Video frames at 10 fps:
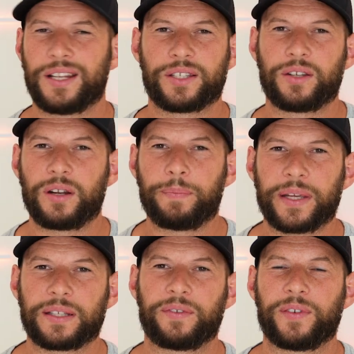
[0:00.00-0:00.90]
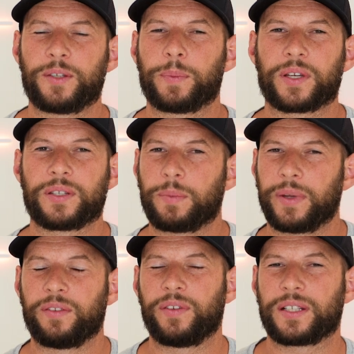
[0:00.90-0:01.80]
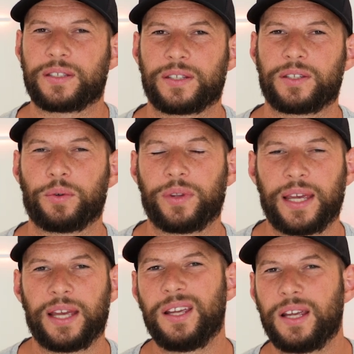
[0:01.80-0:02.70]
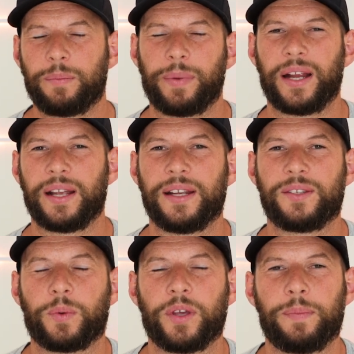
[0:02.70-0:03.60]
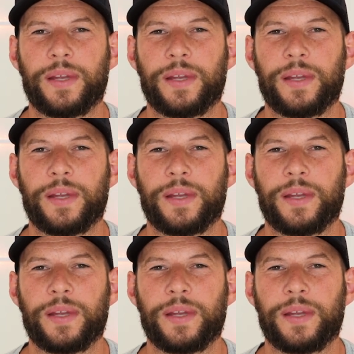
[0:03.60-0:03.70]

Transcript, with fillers: It's not a big difference because the benefits are still there, but it is worth